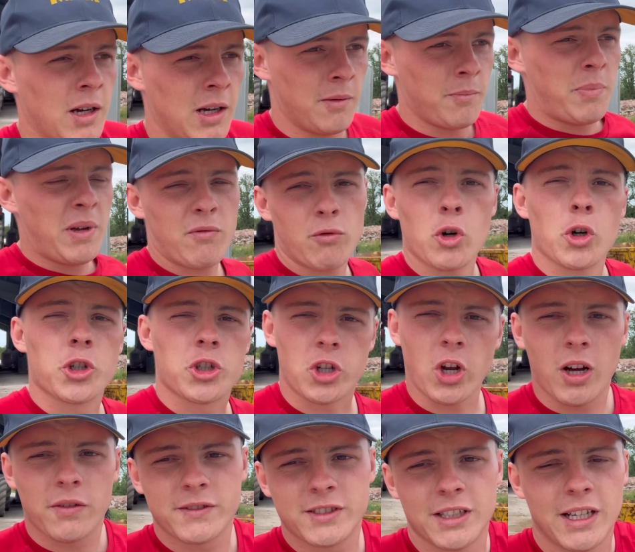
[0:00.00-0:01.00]
Bit rushed
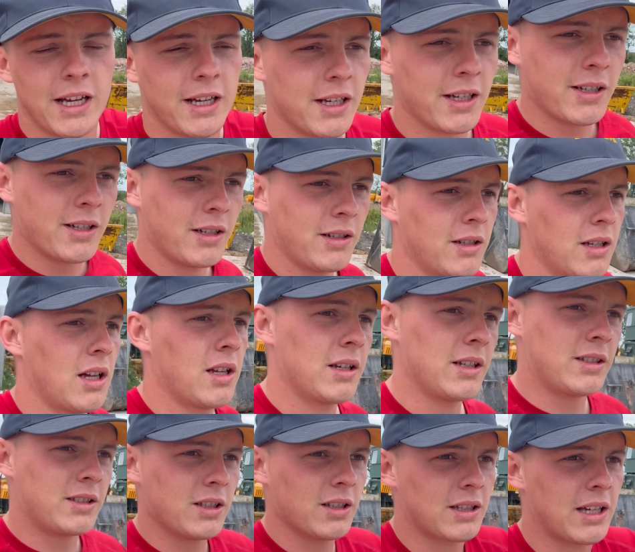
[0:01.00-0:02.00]
off today. I need
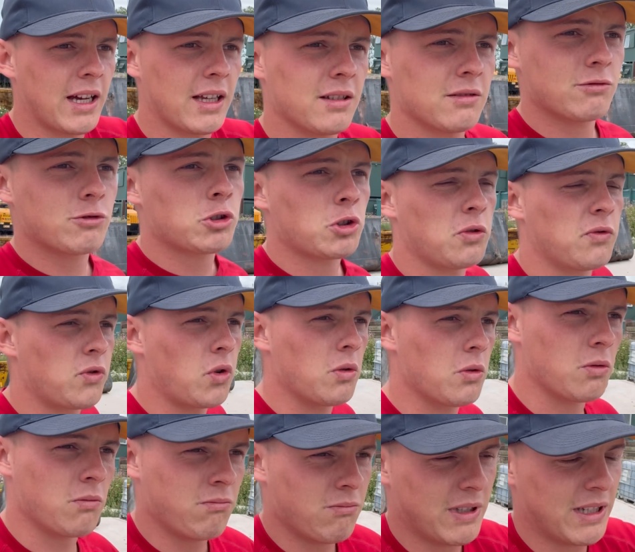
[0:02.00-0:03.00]
to get stuff done
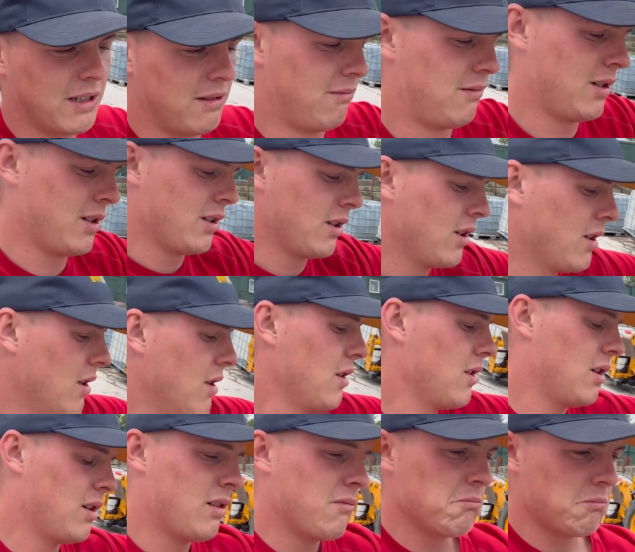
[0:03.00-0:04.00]
in
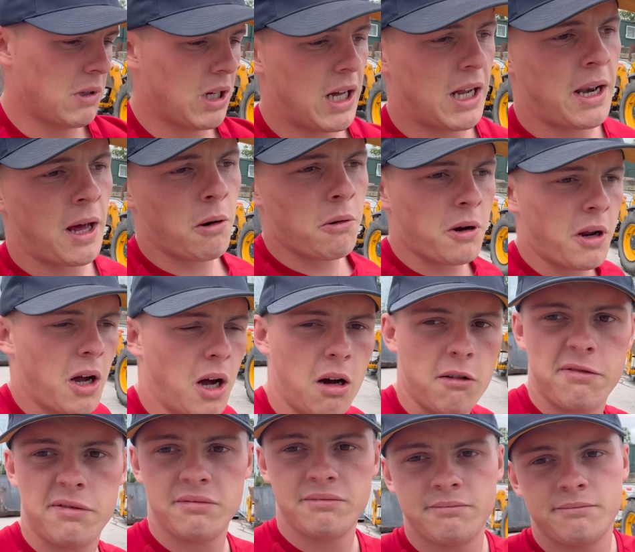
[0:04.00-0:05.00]
an hour and a half.
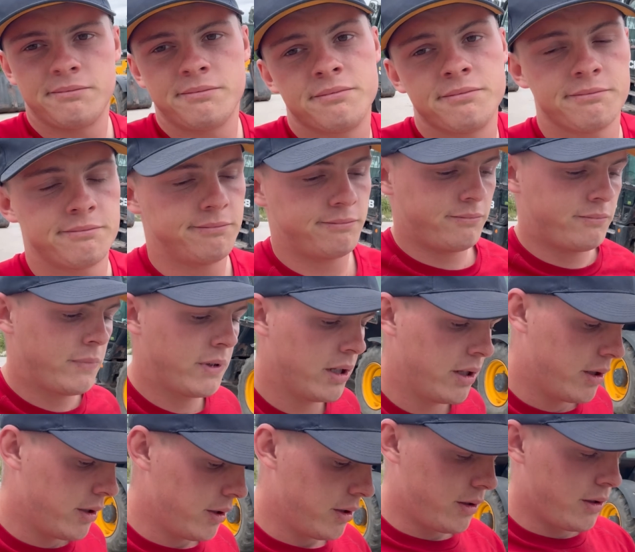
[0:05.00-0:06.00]

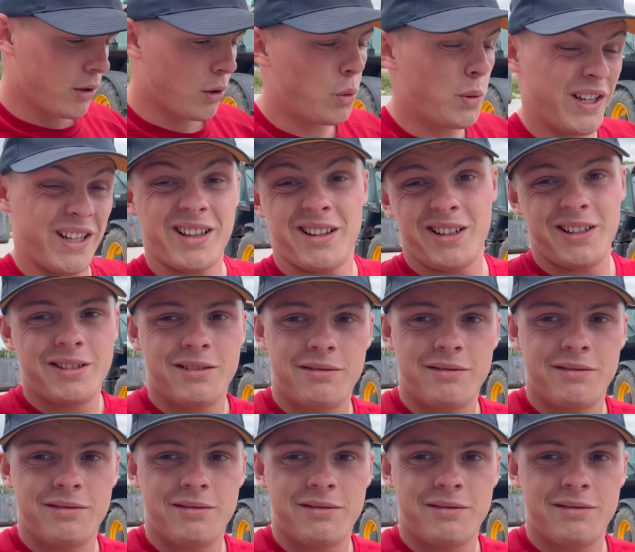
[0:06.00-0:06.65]
Quickly.